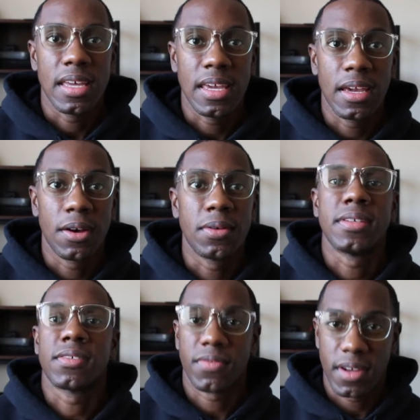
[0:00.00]
ego
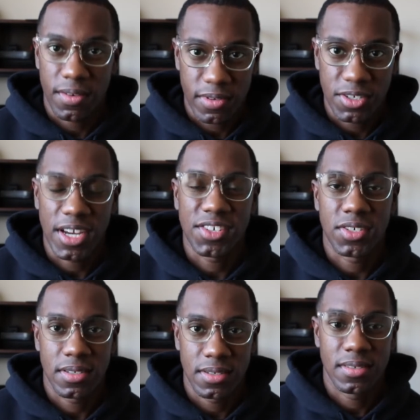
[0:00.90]
is afraid of
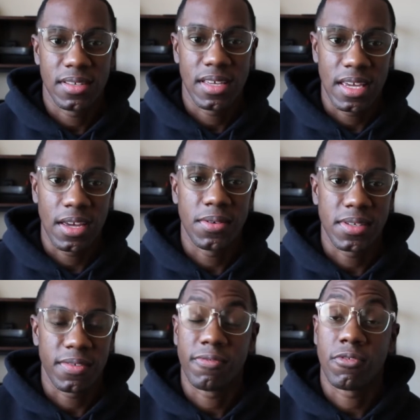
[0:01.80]
rejection, ego
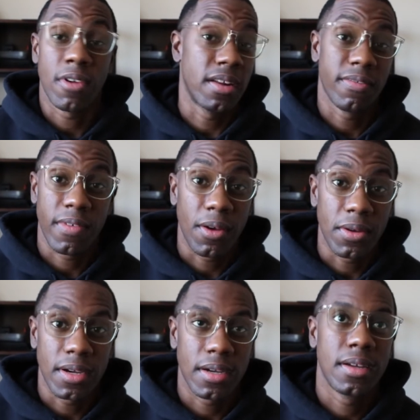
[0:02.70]
is afraid of
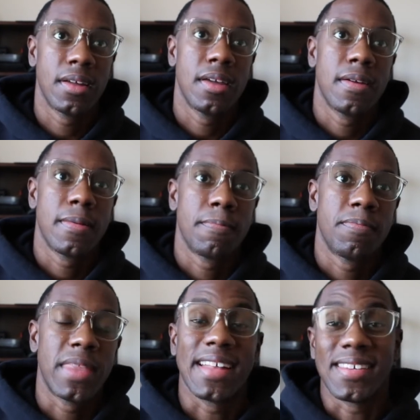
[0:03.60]
failure.
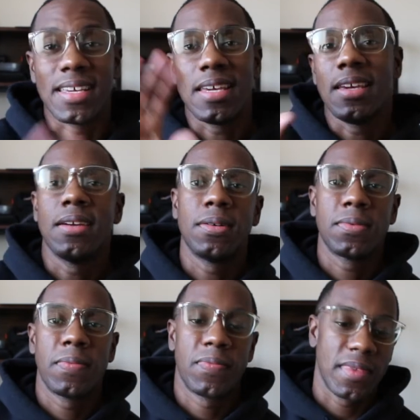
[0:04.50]
That's ego.
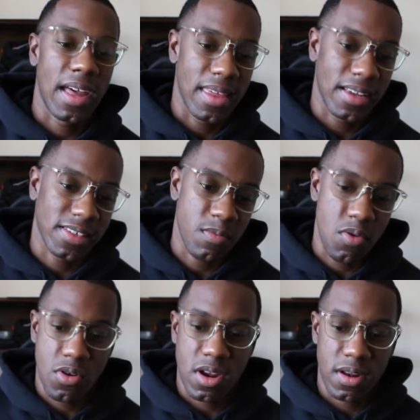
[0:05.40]
I think it's
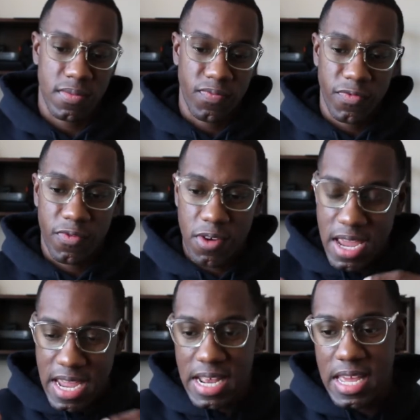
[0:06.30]
important for
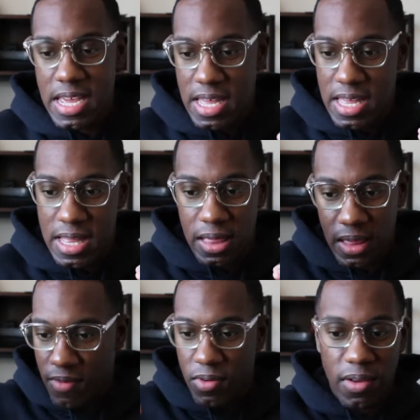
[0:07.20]
any
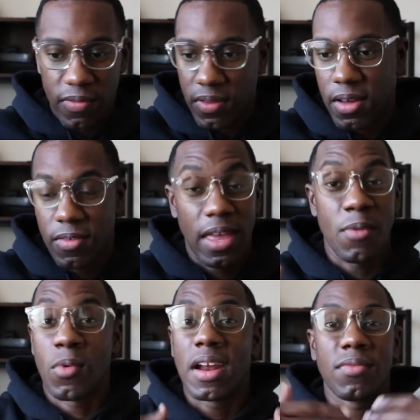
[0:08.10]
level of love
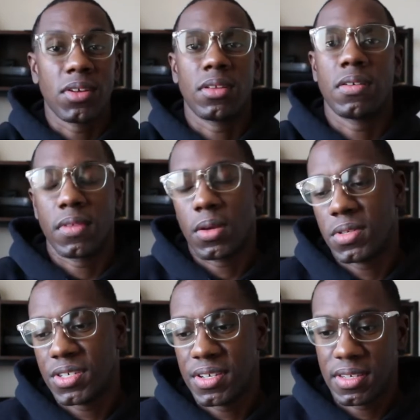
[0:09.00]
and whatever your love
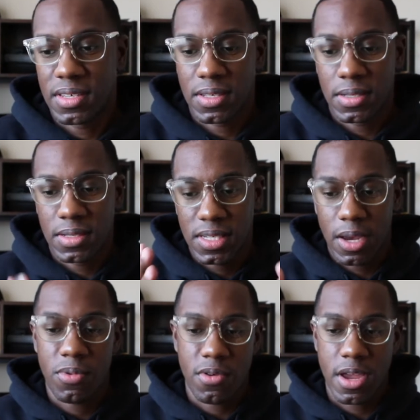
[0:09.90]
language is, is to
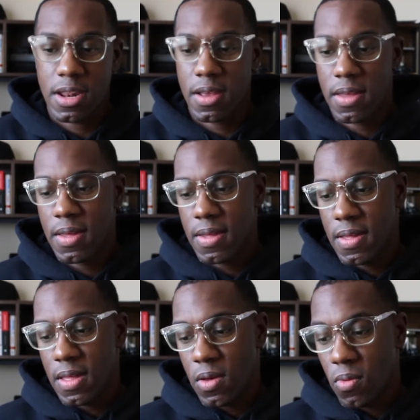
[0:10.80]
separate
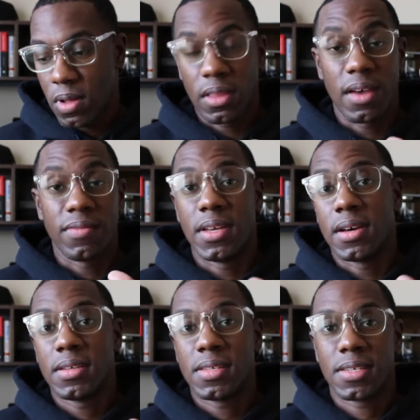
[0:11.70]
what love
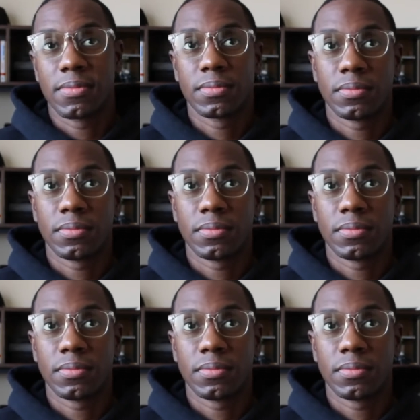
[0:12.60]
does